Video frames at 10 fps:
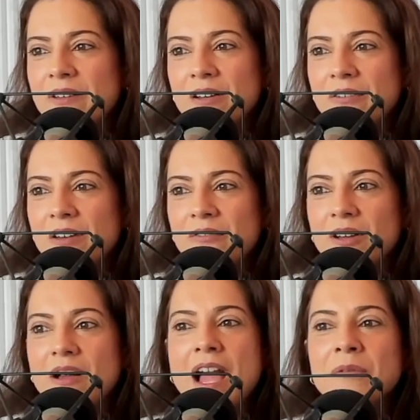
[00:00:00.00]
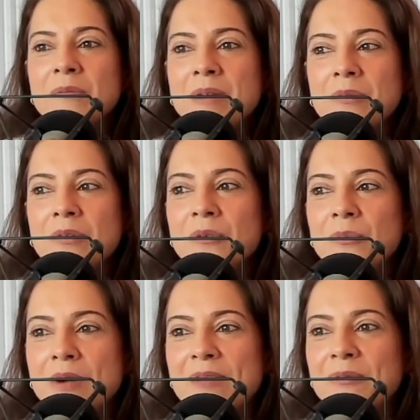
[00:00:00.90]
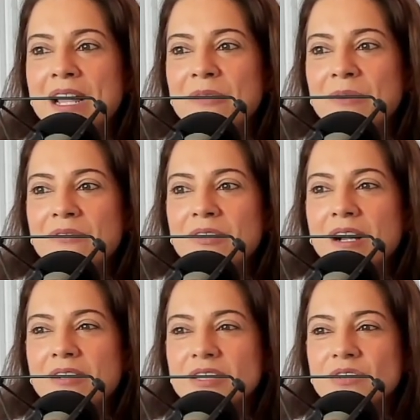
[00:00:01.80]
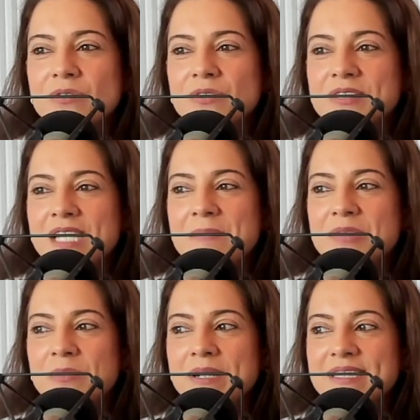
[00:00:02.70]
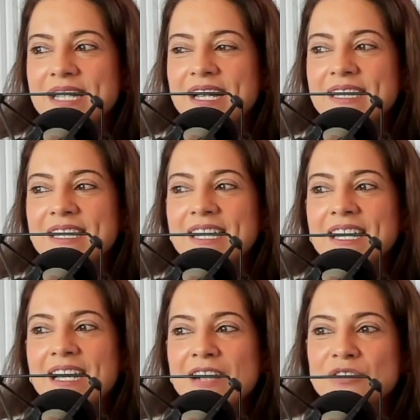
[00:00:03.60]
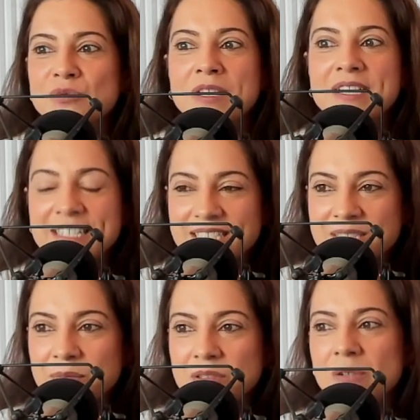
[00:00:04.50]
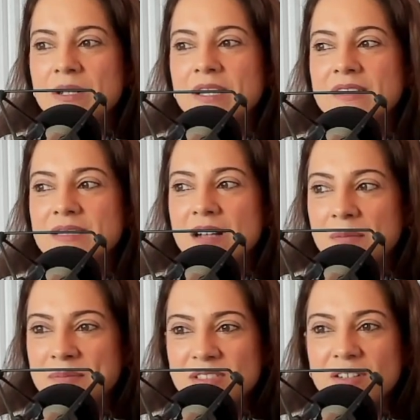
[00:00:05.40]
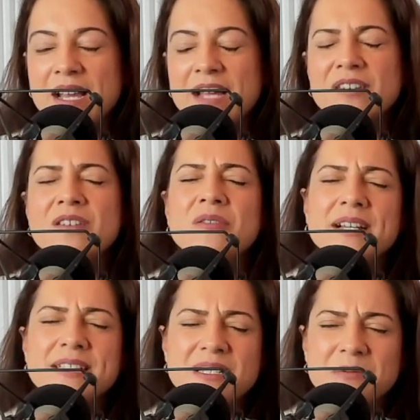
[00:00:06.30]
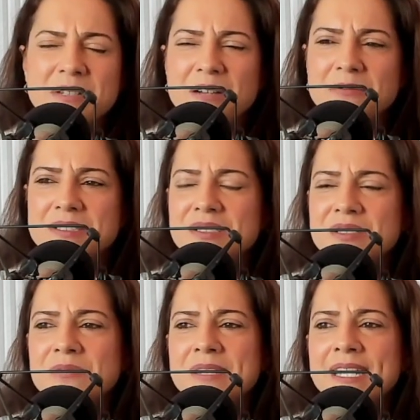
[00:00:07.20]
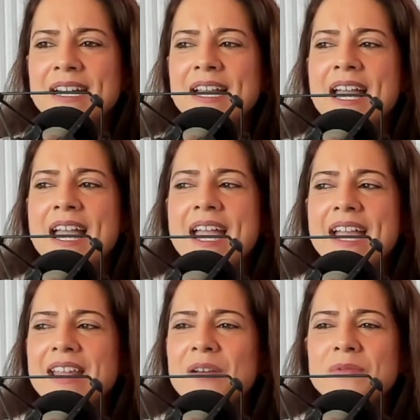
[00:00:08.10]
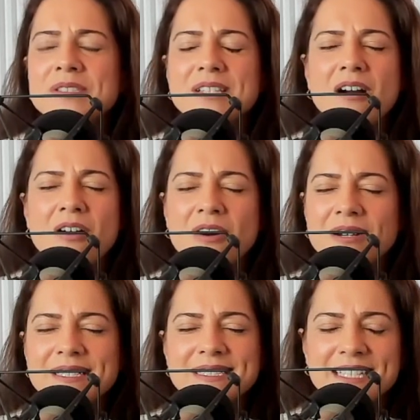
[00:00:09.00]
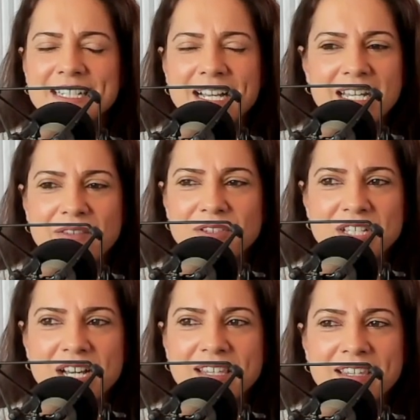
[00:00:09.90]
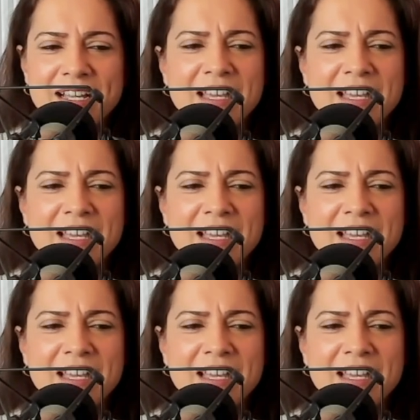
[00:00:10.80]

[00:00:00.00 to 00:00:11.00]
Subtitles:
fail, fail, fail. I remember, Brad, when I ran for Congress for the first time in 2010. I was running against Maloney, this upstart. I had no idea what I was doing. And it was the hardest thing I had ever done.